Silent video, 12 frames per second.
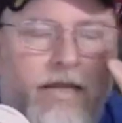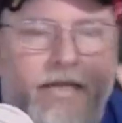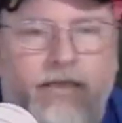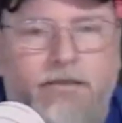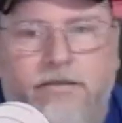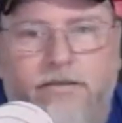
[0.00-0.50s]

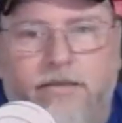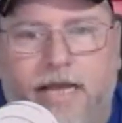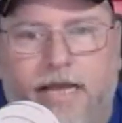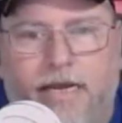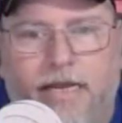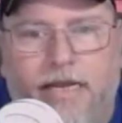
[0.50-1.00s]
is
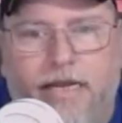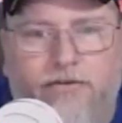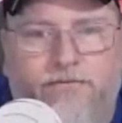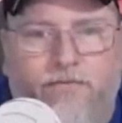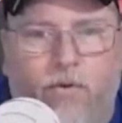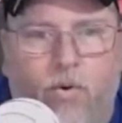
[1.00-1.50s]
that
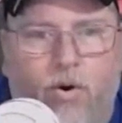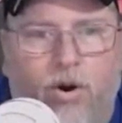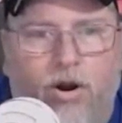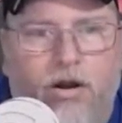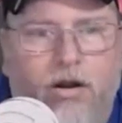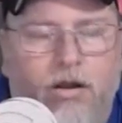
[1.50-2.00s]
it's
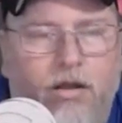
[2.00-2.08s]
for